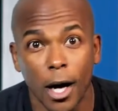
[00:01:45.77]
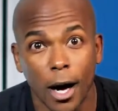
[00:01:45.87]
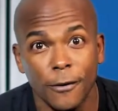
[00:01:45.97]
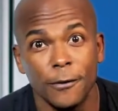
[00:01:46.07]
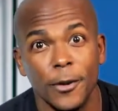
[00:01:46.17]

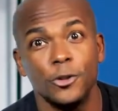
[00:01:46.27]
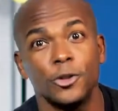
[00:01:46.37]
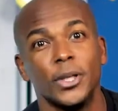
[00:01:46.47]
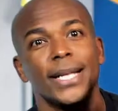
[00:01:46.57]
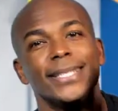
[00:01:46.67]
on from those
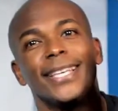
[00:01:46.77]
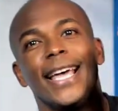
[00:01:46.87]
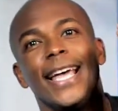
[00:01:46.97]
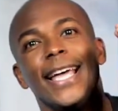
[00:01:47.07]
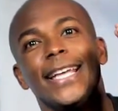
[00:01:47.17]
trends
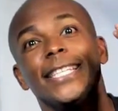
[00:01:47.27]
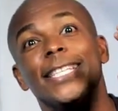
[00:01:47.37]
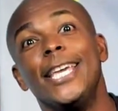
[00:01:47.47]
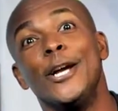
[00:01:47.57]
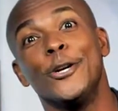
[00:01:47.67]

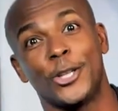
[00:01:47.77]
years